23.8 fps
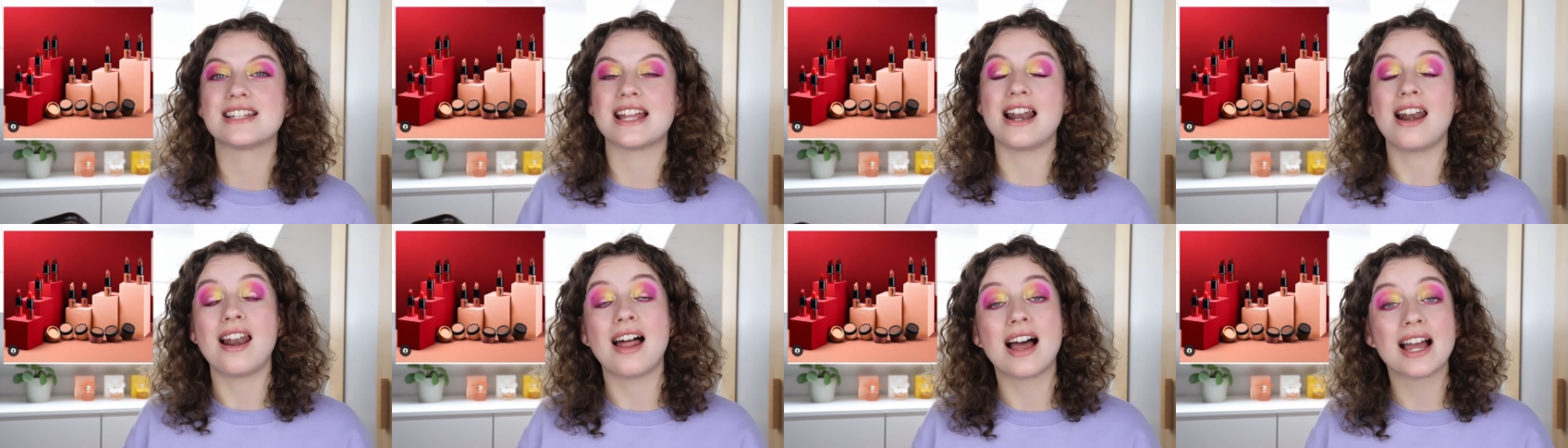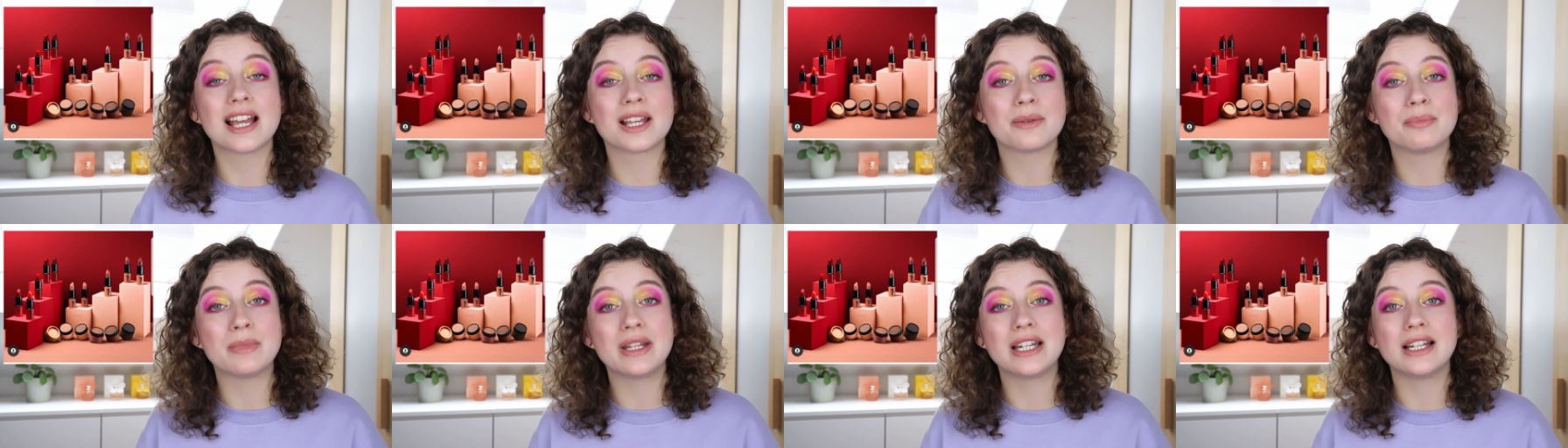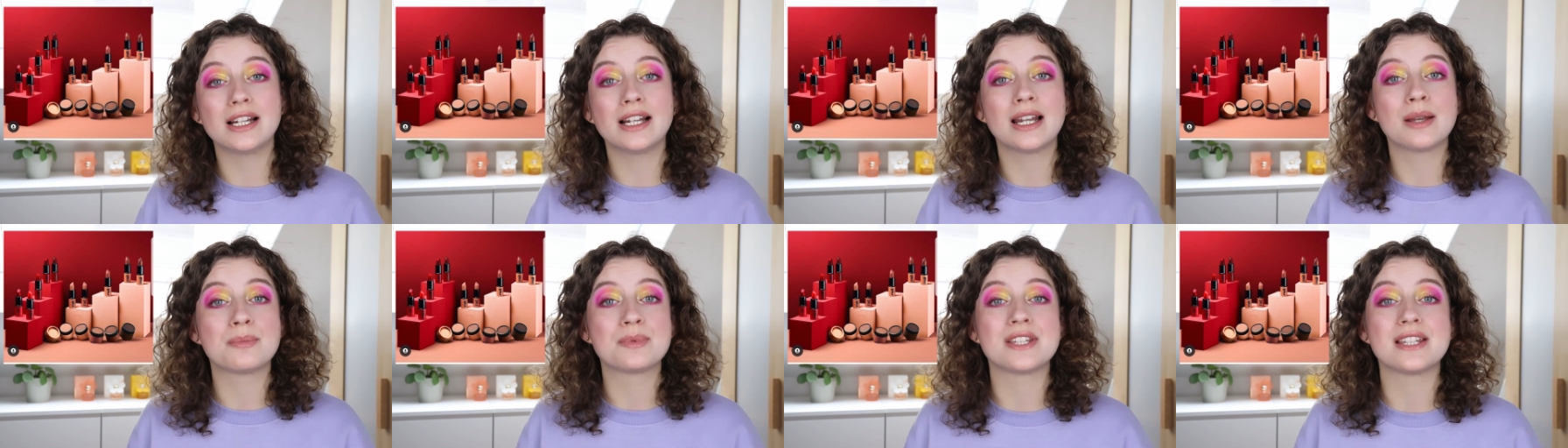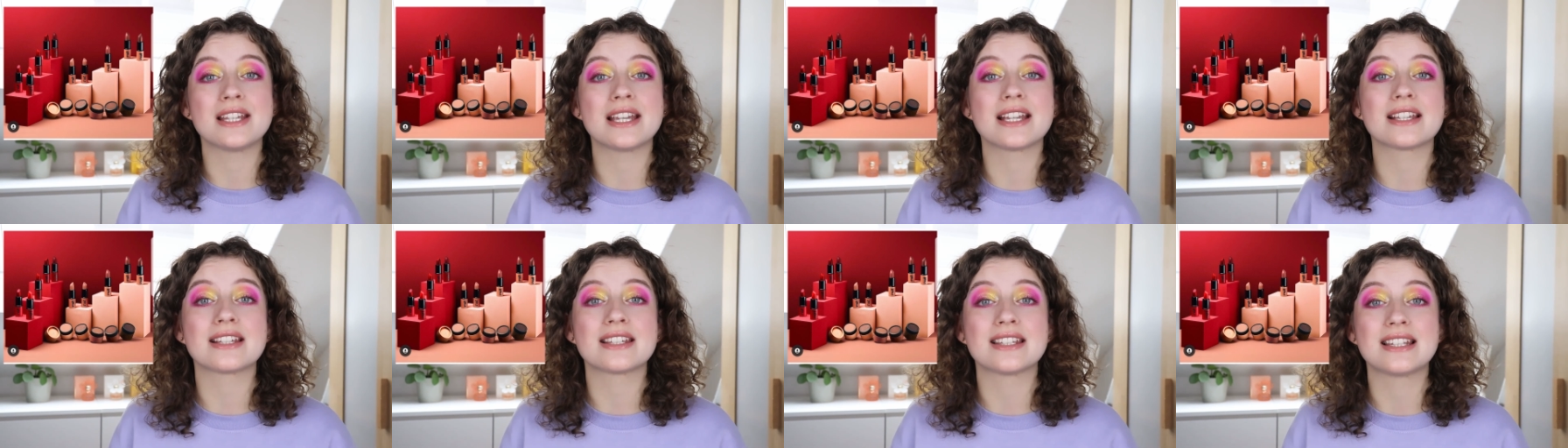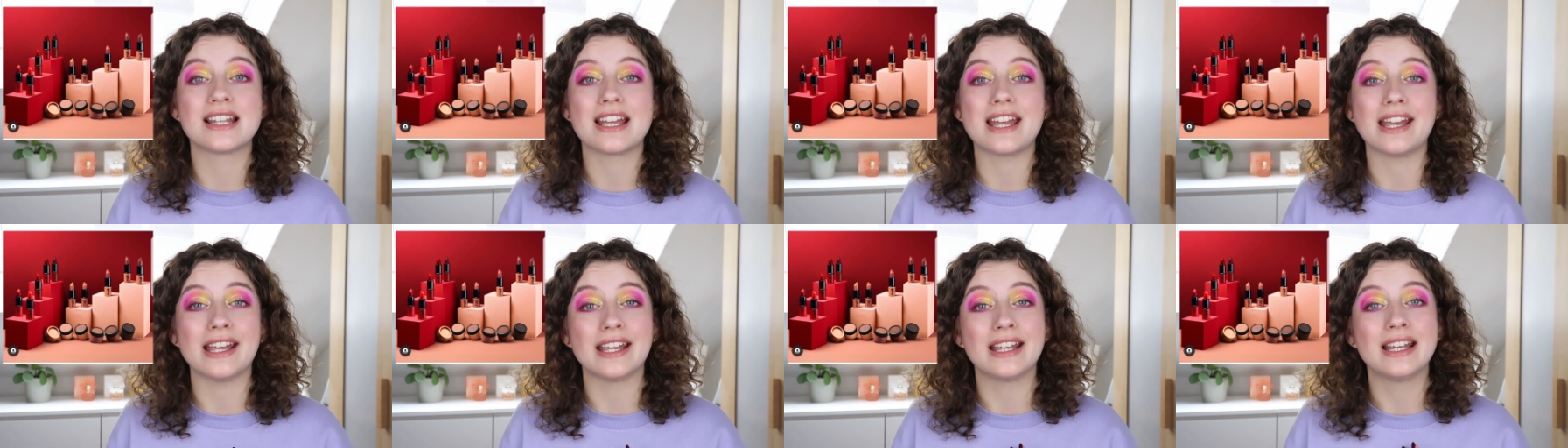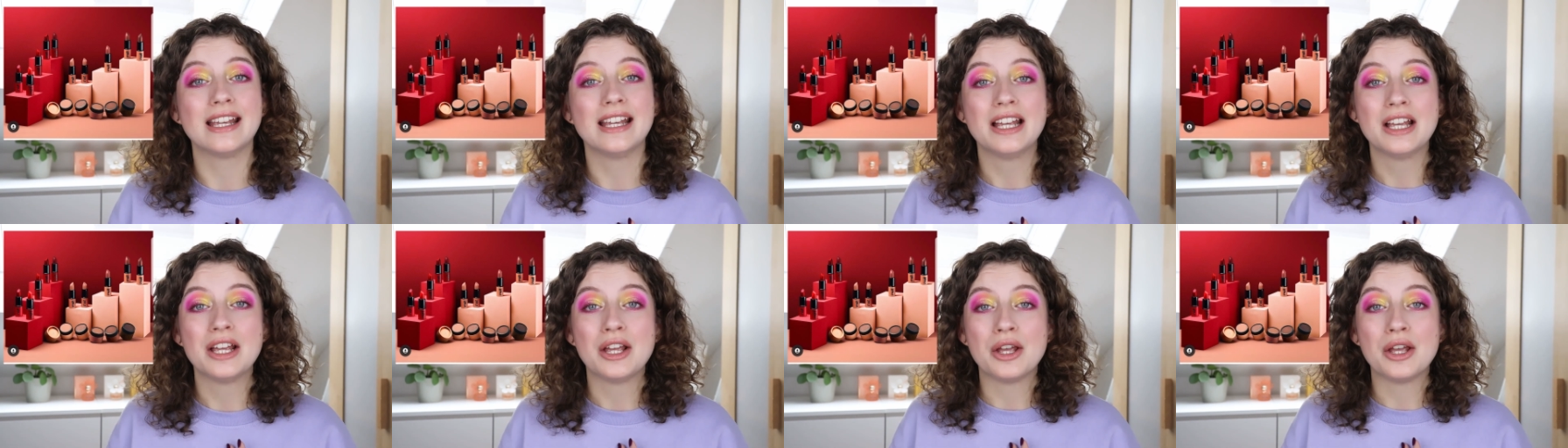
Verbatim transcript: they like mini lipsticks, they